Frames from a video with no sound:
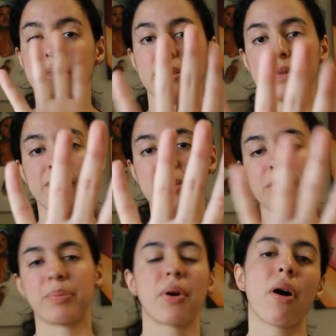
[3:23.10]
The
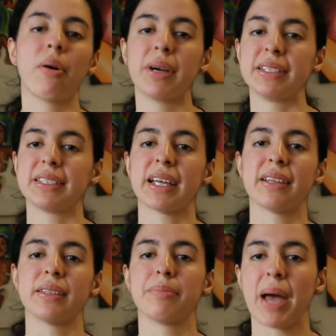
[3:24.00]
fifth pro is
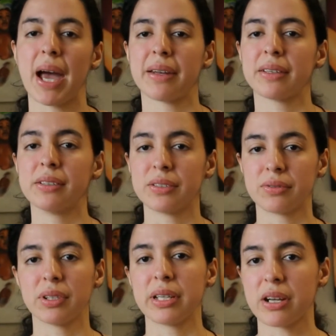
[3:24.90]
that the padding is
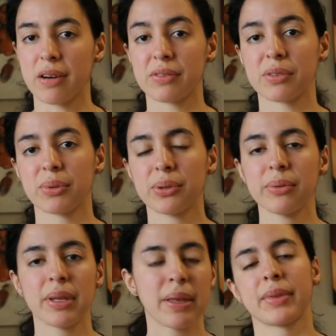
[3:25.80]
really
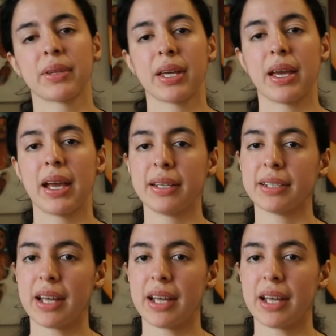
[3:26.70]
comfortable and it